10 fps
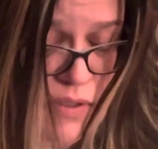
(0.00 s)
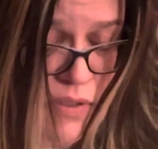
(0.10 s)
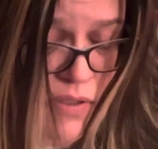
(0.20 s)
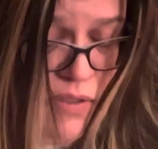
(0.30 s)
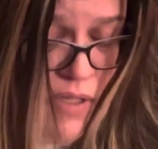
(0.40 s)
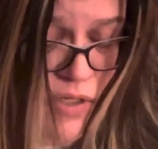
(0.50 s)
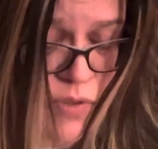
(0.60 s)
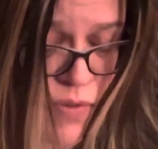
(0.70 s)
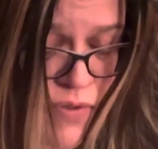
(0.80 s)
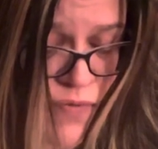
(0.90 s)

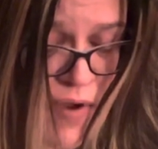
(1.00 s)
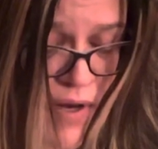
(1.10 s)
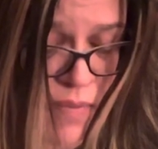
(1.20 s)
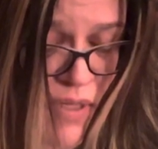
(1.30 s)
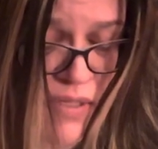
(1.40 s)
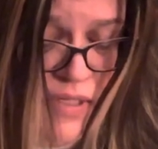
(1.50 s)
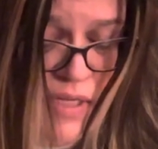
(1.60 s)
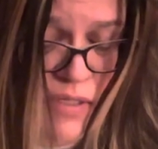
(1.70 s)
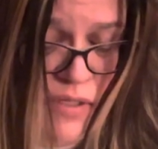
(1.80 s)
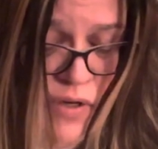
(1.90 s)
Sensuals Vitamin
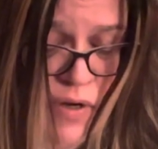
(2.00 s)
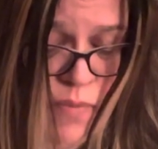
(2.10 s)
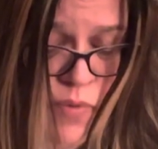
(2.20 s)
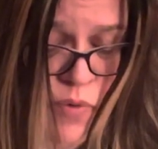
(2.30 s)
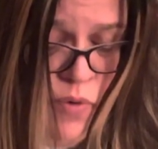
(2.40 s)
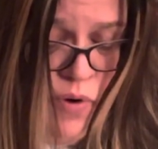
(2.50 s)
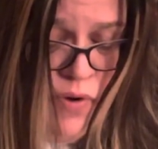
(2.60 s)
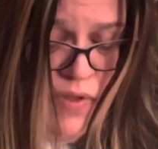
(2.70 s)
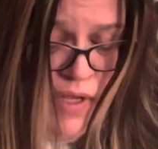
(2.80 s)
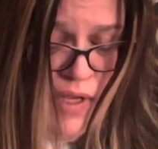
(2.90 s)
C Serum
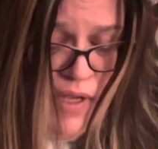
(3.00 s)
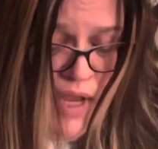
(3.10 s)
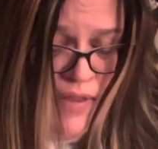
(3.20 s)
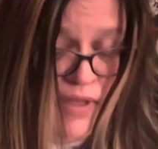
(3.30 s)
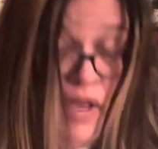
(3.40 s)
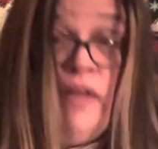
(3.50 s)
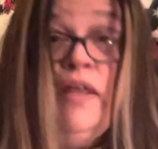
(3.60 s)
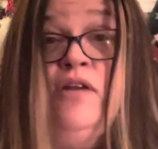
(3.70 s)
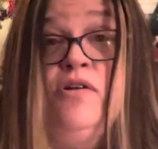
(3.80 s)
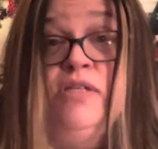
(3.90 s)
or the, and the
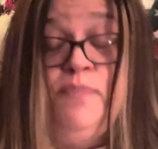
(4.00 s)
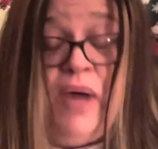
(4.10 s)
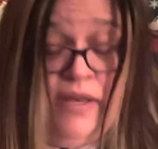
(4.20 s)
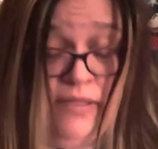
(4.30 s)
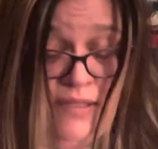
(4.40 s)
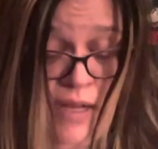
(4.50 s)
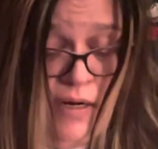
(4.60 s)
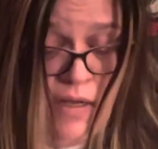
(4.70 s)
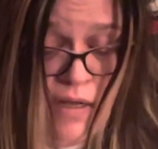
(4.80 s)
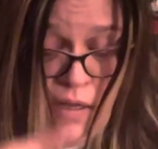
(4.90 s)
eyeliner is by
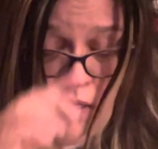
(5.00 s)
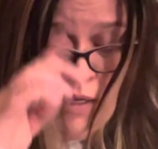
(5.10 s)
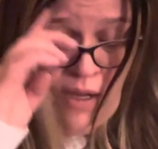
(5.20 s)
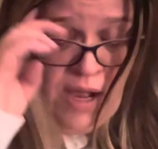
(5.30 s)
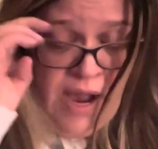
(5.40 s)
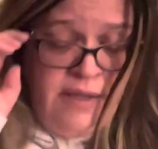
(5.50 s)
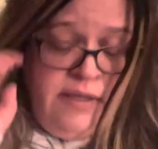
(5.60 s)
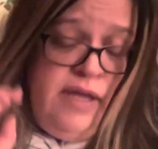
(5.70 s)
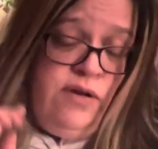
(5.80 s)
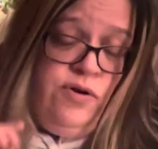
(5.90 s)
Aesthetica
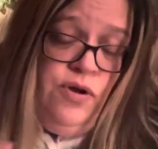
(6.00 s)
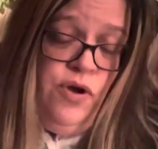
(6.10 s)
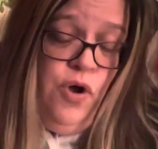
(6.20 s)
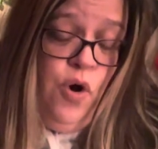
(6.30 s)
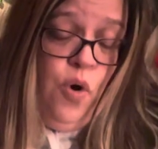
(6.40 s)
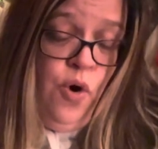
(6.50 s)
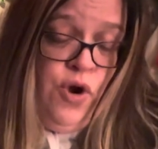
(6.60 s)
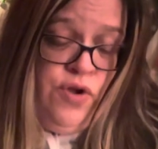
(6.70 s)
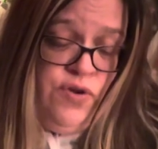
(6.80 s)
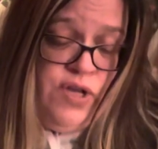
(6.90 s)
eyeliner, or
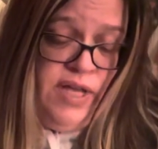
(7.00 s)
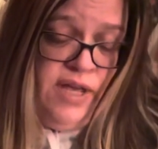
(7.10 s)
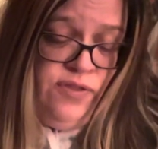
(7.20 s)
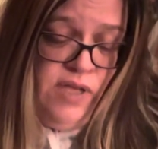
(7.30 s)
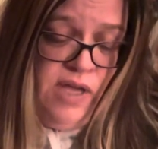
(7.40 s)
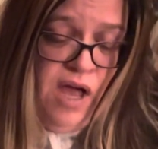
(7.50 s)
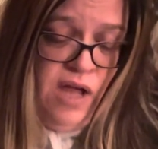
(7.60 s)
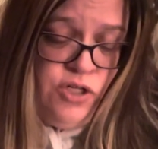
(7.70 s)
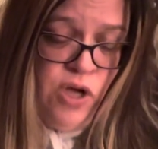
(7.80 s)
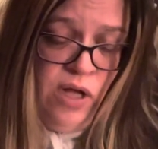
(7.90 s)
you could get the
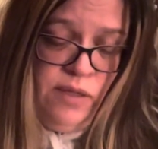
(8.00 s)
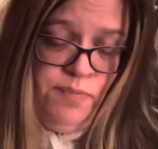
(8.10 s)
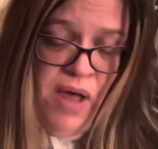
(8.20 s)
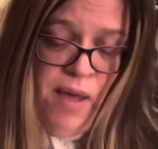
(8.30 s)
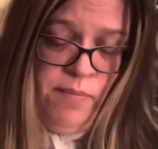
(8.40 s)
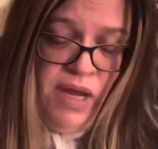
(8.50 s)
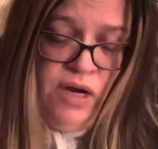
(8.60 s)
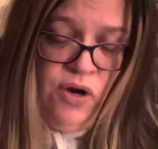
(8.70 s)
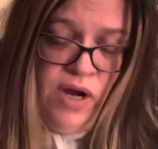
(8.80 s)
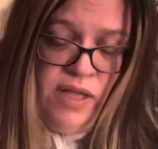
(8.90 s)
Hot Chocolate Bomb
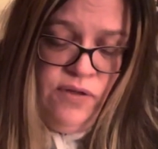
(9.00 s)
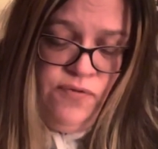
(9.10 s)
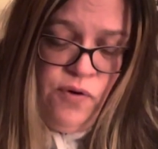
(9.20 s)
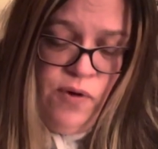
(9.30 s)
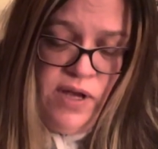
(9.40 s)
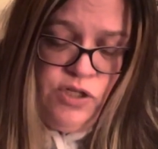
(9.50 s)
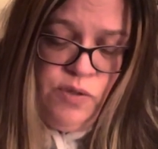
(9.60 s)
Maker and the Voesh